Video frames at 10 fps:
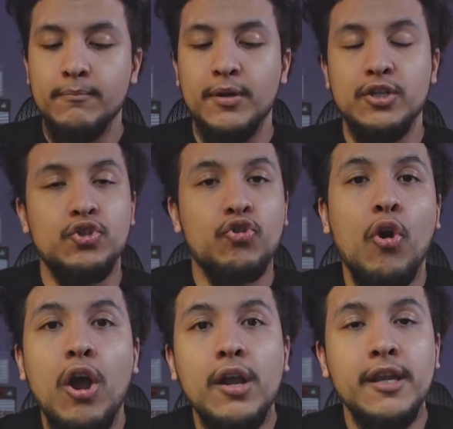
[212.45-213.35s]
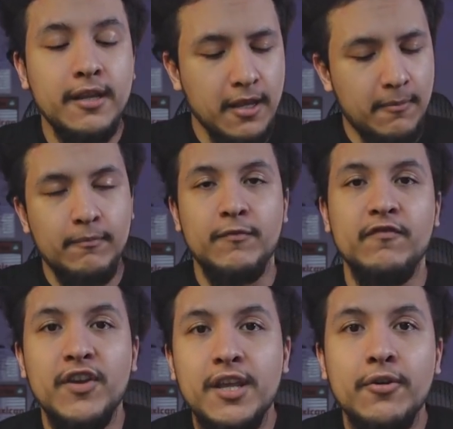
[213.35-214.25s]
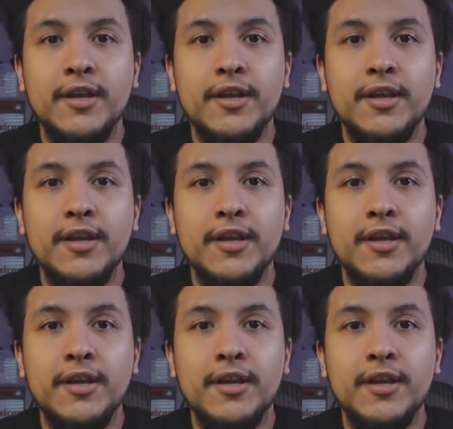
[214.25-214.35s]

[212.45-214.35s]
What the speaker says: but drawing, video